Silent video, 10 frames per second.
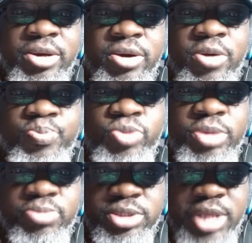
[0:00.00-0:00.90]
on
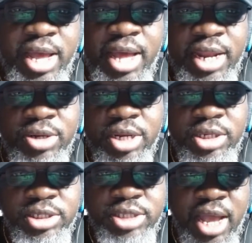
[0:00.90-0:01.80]
the
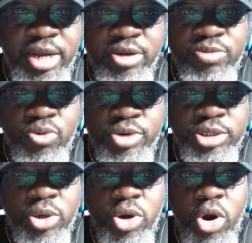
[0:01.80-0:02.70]
other side of
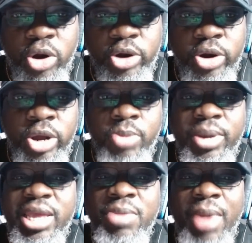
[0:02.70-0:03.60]
Lorenzo Carter,
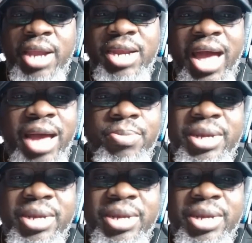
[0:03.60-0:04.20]
but he might not.